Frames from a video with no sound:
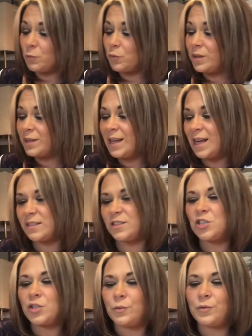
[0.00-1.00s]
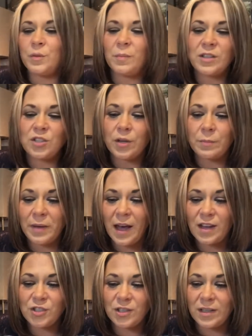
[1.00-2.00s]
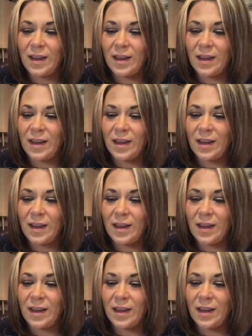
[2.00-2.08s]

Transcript: really hasn't shown you much compassion,